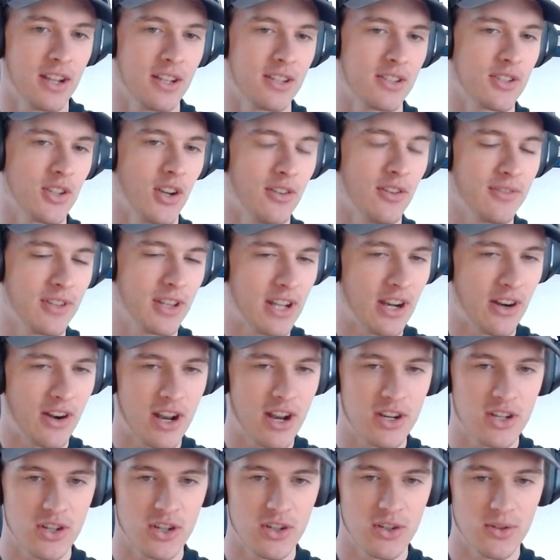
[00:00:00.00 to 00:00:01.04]
solving their
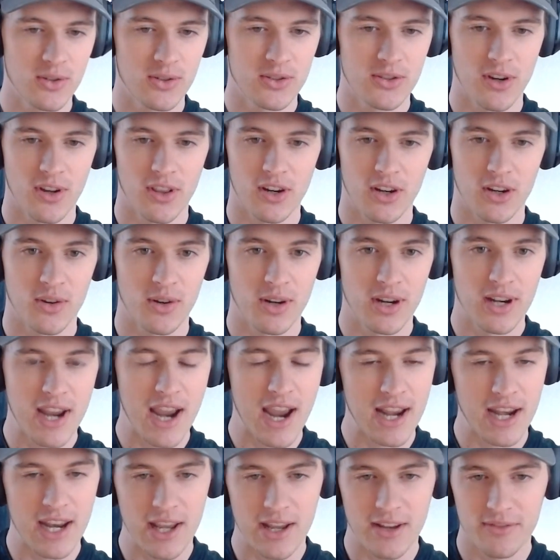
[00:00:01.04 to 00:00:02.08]
issues, or they're
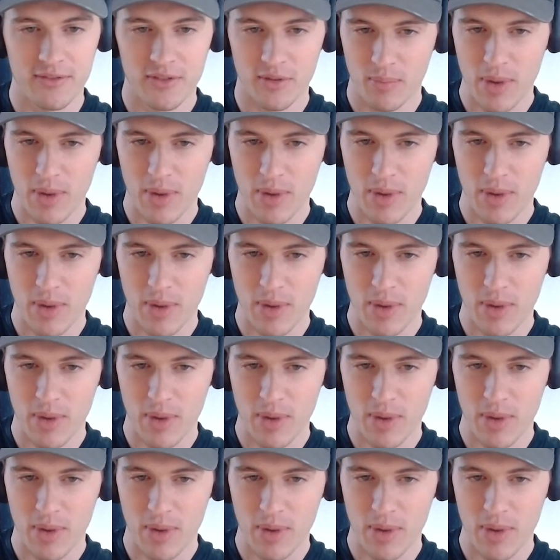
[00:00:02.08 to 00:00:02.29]
creative